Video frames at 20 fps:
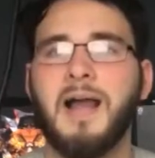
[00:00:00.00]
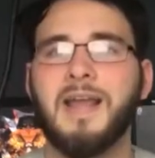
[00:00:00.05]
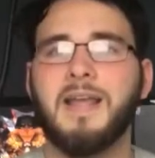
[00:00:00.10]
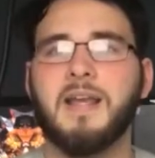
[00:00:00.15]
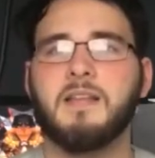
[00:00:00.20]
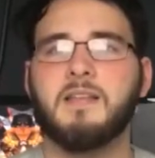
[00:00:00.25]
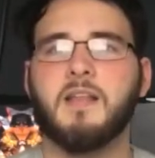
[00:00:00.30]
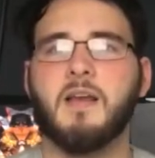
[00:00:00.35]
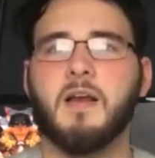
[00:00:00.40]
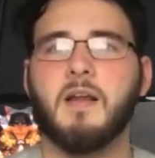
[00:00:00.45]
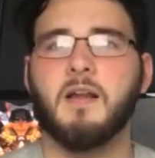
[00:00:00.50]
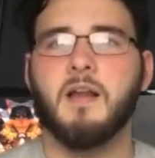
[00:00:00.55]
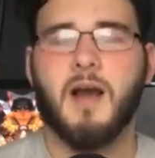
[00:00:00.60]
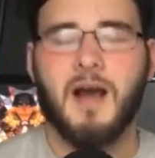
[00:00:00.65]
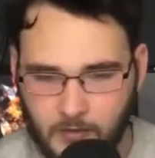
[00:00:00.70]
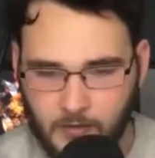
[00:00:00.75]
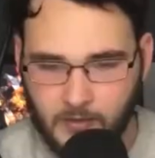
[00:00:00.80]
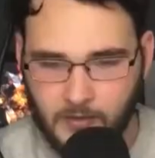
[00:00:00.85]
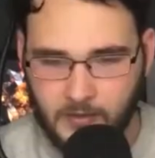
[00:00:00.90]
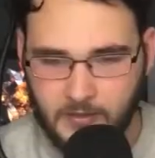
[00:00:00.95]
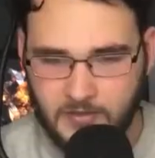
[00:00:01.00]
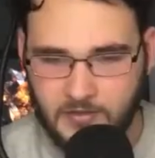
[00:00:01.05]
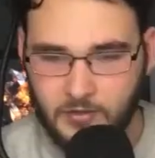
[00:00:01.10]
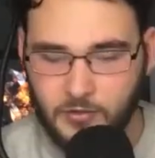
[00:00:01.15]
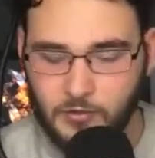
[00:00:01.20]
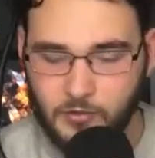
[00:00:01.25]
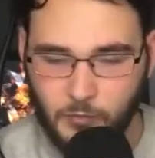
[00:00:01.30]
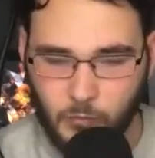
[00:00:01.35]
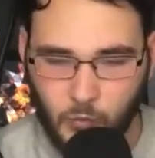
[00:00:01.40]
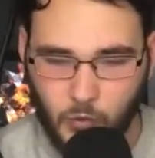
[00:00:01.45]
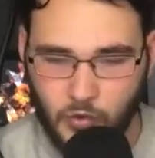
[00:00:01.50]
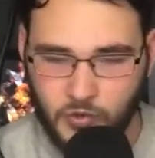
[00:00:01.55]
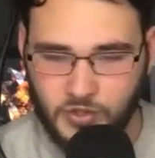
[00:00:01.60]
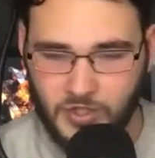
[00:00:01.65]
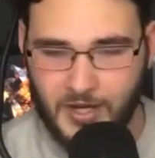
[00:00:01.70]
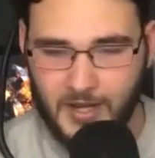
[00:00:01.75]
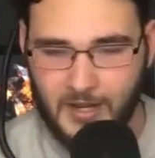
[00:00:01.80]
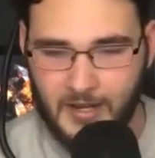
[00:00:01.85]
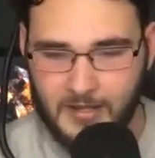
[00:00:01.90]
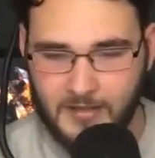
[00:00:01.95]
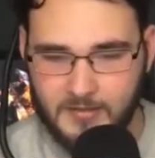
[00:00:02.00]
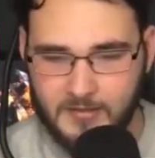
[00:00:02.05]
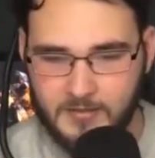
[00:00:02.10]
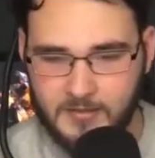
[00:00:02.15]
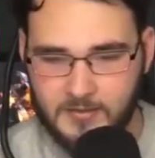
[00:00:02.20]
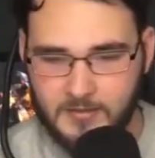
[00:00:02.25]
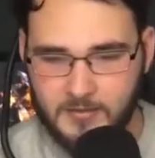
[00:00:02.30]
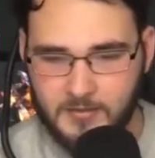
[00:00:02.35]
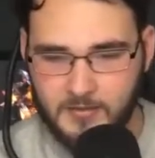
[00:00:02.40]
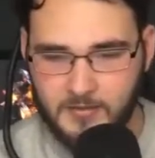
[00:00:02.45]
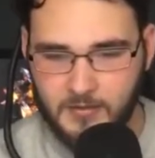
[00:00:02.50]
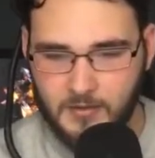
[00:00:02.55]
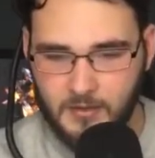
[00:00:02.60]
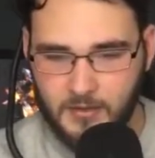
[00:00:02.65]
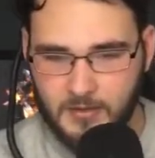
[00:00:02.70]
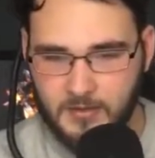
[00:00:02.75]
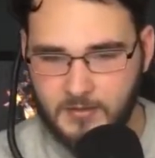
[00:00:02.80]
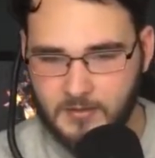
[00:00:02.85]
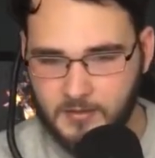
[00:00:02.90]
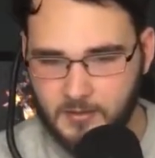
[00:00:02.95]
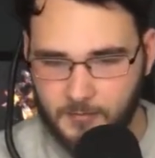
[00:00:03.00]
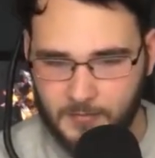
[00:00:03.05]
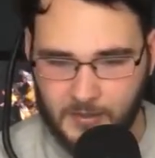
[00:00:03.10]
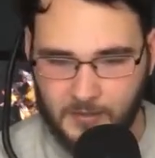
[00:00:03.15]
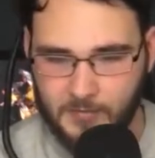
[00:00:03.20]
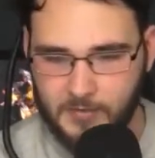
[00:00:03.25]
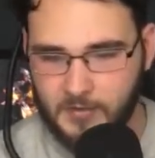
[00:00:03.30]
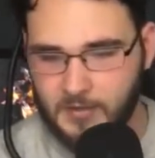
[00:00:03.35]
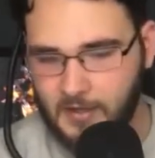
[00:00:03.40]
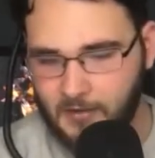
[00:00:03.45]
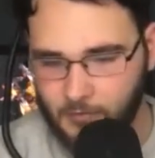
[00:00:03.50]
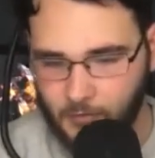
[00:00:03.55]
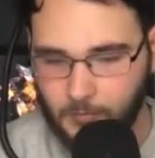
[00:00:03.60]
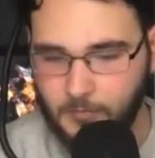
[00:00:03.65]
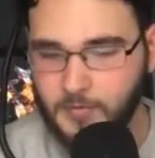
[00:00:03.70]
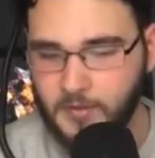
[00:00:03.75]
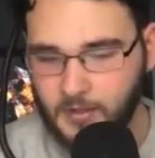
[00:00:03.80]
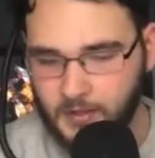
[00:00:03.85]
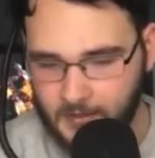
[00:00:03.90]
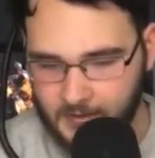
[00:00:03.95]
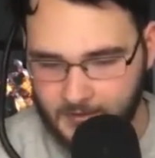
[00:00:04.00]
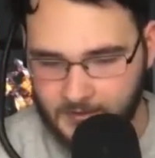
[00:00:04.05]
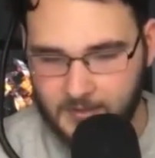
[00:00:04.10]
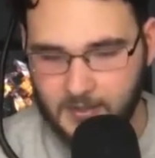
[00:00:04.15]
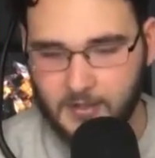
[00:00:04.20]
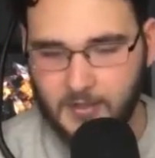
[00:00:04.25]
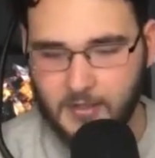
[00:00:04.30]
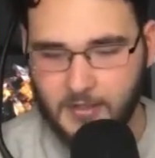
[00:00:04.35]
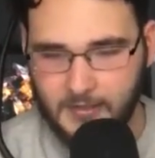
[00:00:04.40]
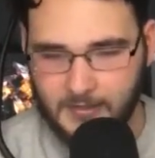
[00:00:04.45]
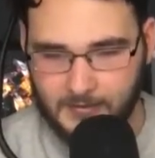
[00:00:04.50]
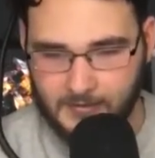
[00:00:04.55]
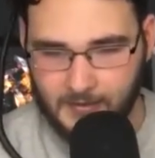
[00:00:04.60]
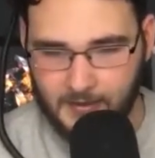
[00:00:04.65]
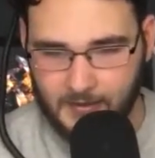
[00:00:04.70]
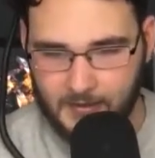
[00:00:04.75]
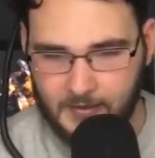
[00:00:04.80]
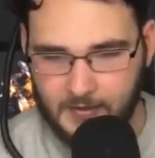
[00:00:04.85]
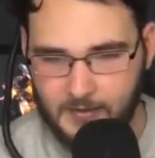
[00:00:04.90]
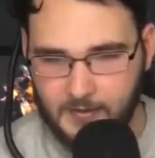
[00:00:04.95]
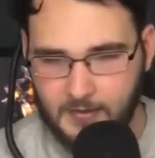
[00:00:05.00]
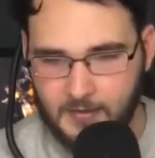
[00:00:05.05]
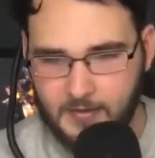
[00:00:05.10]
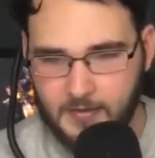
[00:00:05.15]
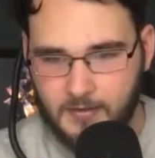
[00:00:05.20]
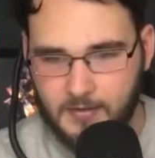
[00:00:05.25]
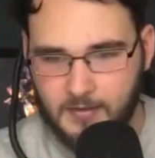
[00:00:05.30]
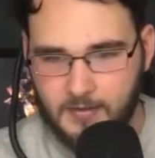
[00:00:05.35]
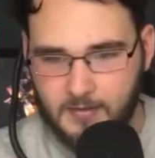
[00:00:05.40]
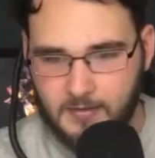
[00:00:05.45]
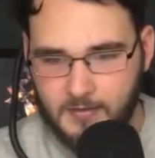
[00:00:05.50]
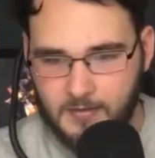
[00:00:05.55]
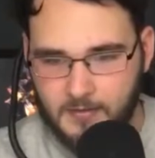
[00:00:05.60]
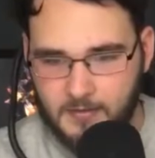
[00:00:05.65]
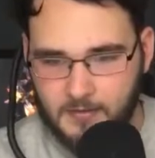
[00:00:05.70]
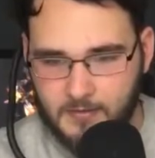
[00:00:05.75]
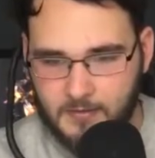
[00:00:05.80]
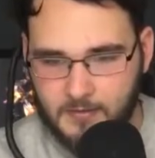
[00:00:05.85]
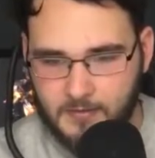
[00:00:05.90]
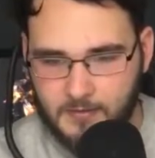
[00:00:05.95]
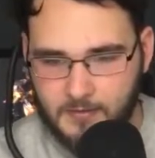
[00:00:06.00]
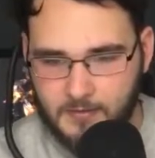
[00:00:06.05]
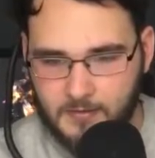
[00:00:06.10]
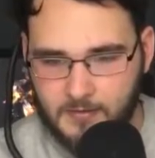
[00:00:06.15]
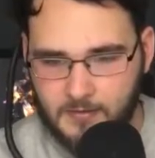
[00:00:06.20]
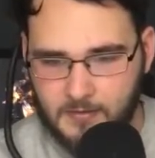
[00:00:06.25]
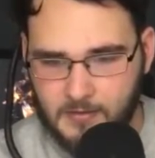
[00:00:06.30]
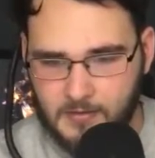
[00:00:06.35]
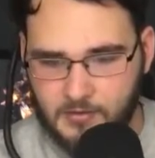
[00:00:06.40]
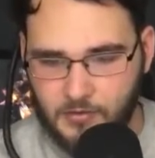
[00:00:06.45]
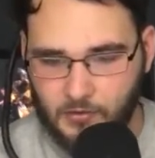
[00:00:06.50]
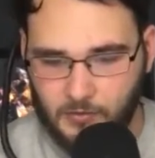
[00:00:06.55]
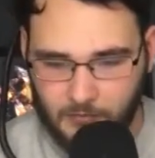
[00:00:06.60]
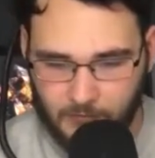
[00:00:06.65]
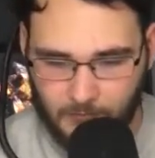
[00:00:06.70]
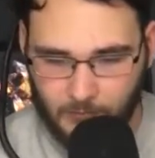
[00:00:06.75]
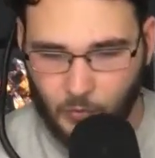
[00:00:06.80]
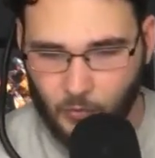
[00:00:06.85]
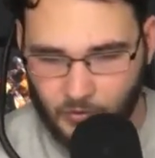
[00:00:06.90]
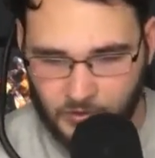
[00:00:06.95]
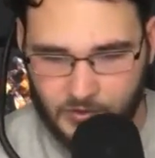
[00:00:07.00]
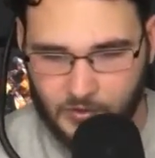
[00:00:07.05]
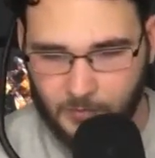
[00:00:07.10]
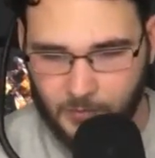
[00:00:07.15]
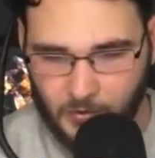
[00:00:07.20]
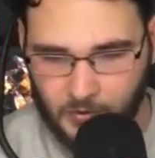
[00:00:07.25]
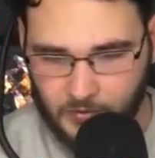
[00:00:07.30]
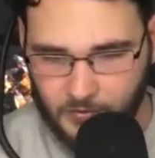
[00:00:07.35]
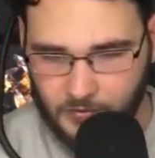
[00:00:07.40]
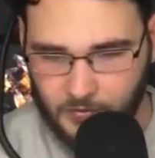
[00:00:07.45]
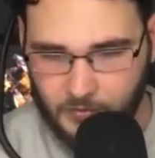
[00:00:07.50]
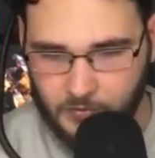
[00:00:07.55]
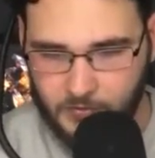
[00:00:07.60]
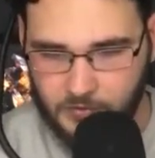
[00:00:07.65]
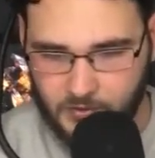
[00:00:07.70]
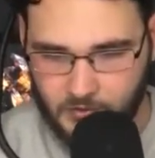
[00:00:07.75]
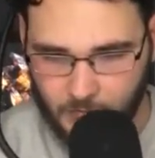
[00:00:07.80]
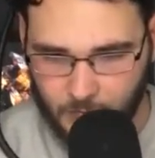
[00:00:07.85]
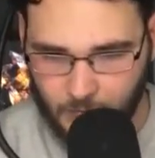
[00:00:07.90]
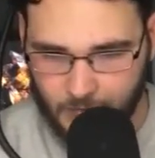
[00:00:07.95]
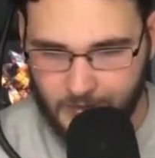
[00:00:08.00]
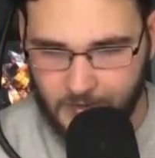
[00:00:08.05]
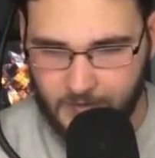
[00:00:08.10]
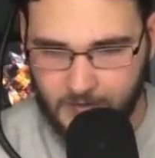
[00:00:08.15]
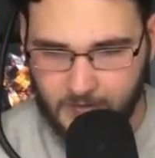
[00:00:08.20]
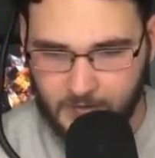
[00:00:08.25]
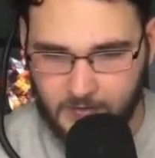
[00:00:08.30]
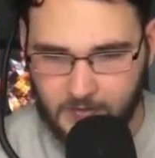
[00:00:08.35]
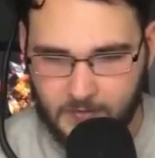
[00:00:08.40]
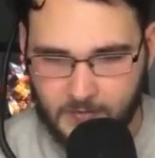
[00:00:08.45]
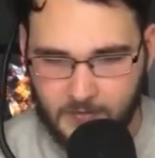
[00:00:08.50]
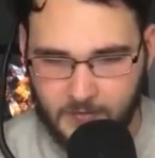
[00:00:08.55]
I hit that. Okay, so you can watch ads. Nice. To be able to carry on. Nice. I like that. It's not forced upon you. Sweet.